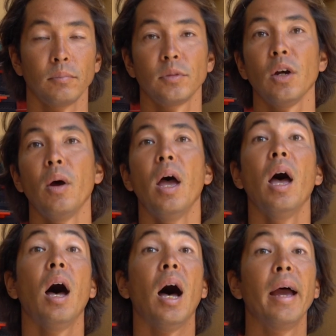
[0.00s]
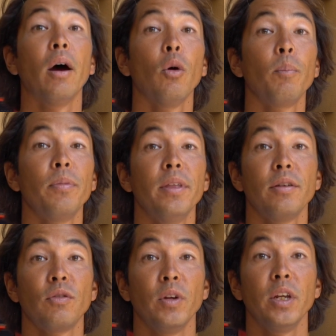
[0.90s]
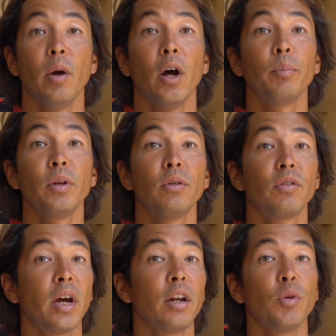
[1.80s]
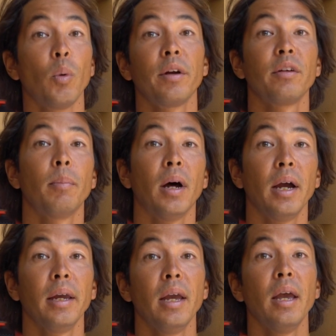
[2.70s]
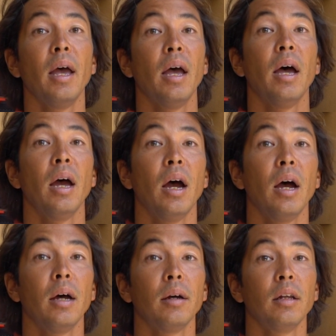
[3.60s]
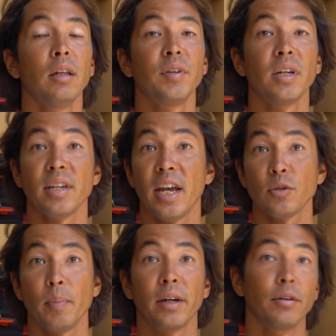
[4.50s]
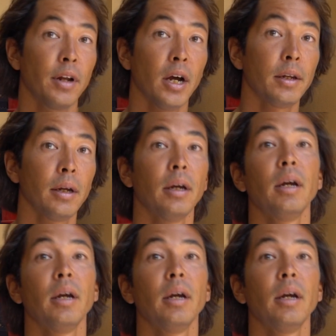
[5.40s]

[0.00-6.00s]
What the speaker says: So I hope this video helped you decide if you want to buy a Levitaz Aspect or not.